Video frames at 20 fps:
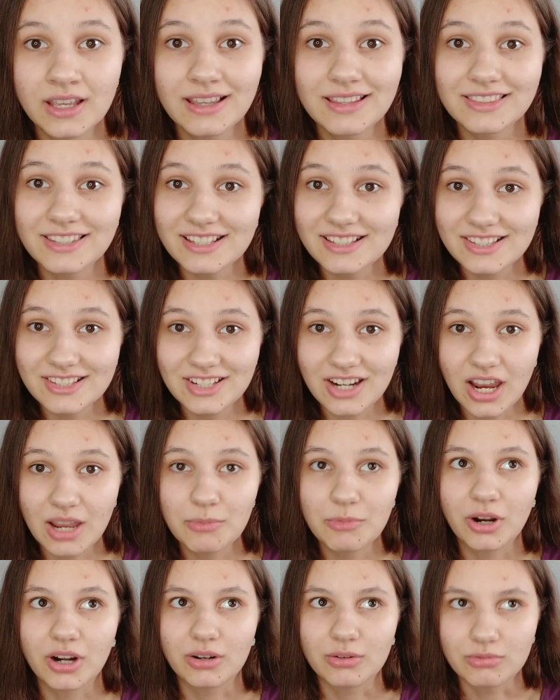This
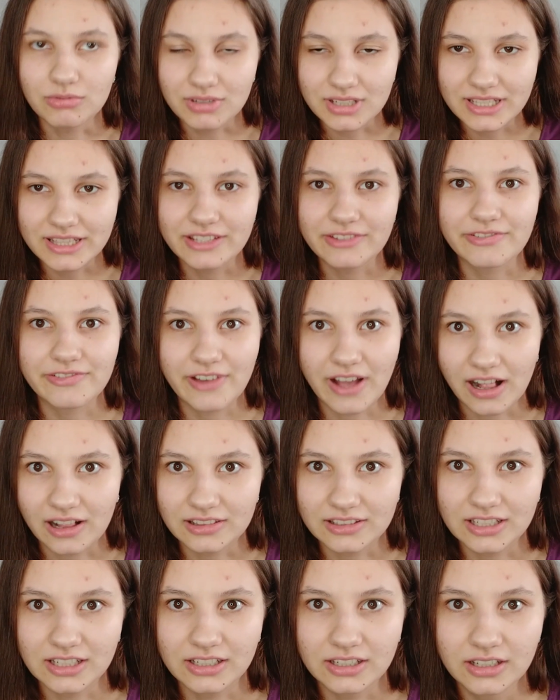time I really
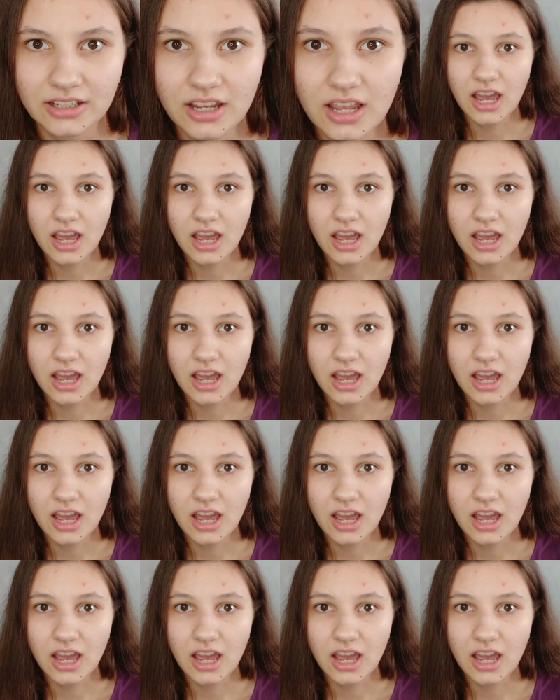felt it.